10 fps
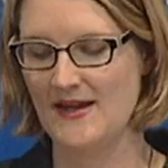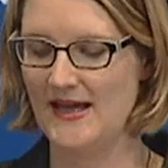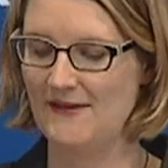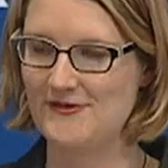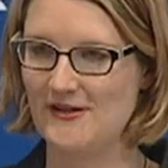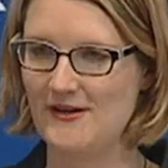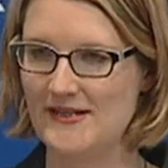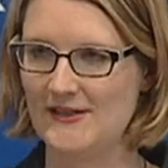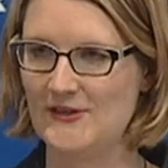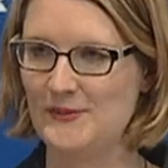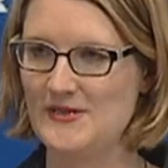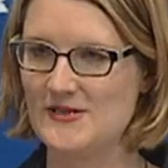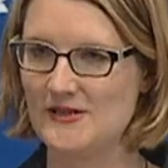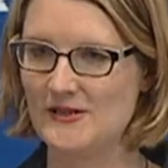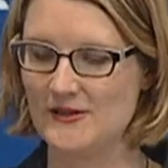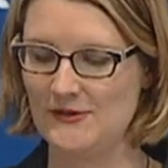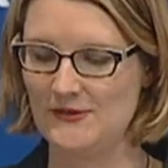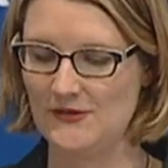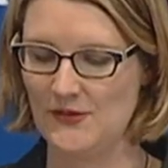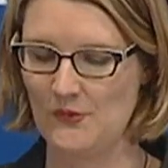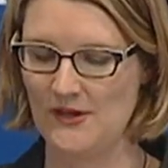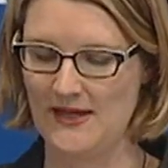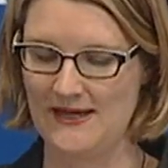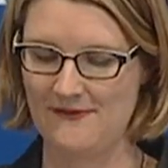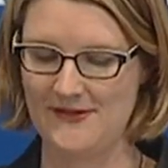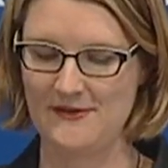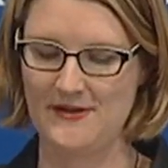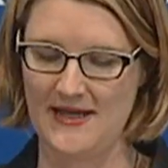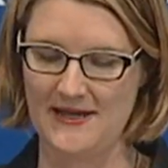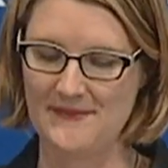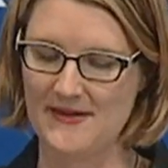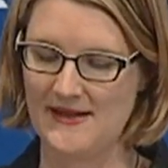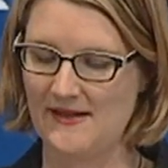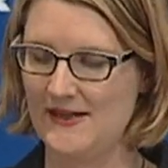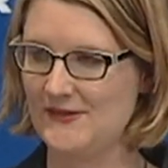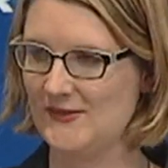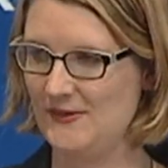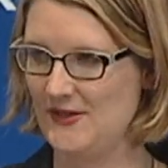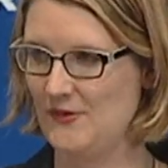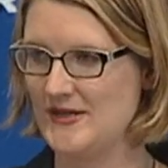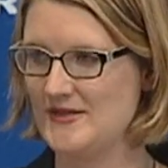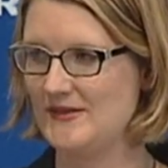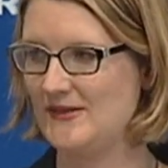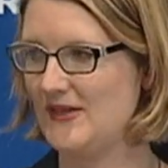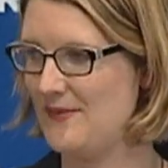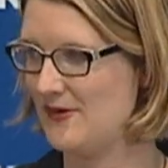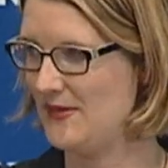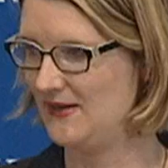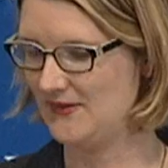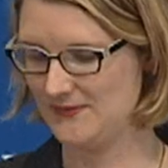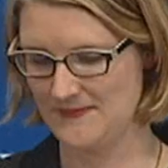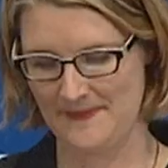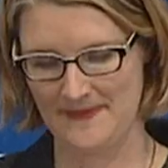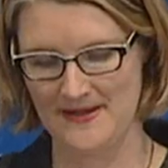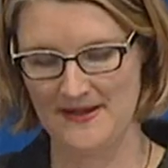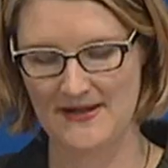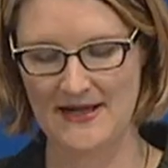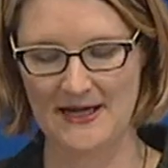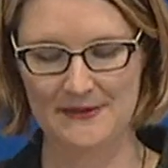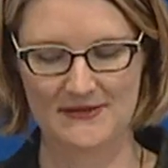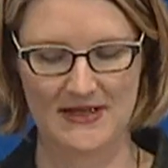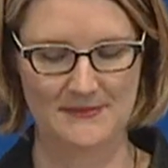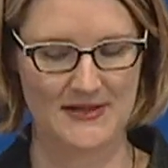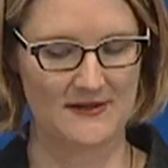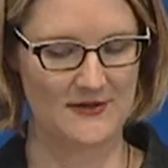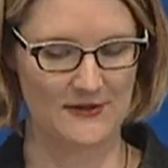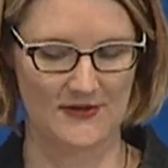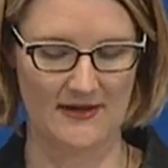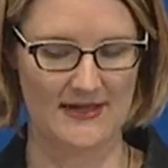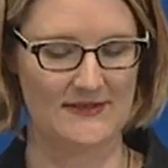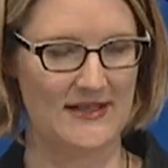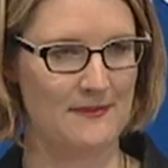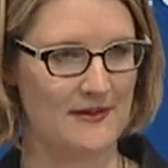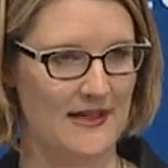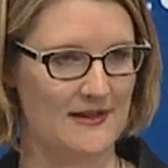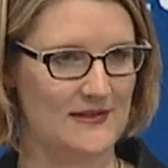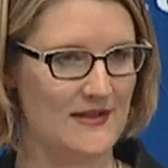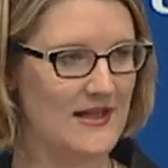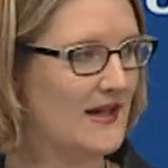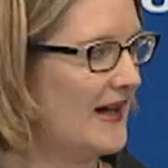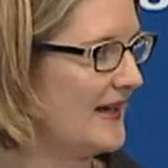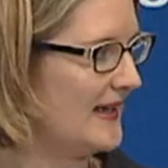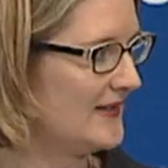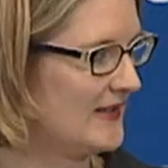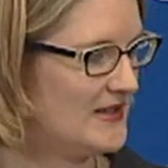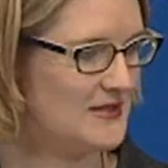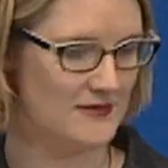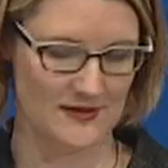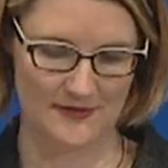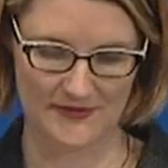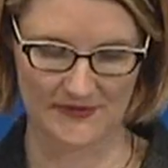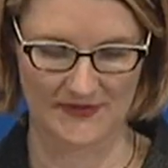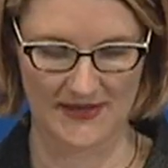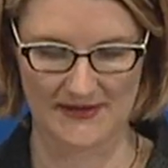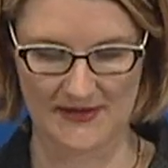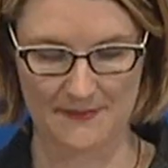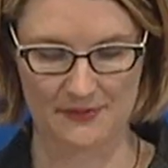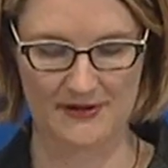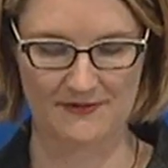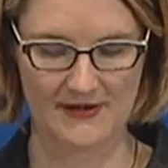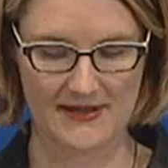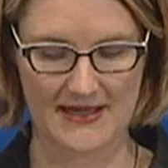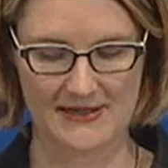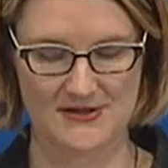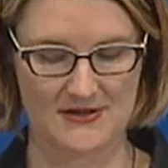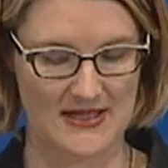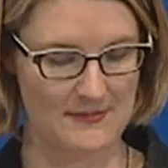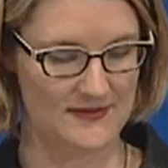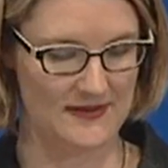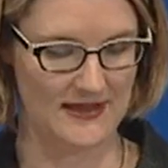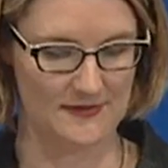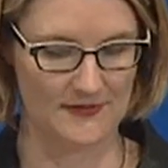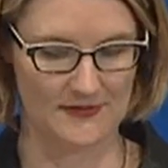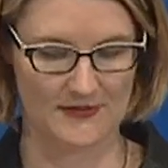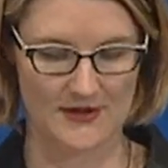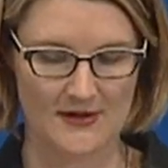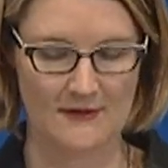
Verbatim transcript: After our guest speech concludes, we'll have Q&A, and I'll ask as many questions as time permits. Now it's time to introduce our head table guests. I'd ask each of you to stand up briefly as your name is announced.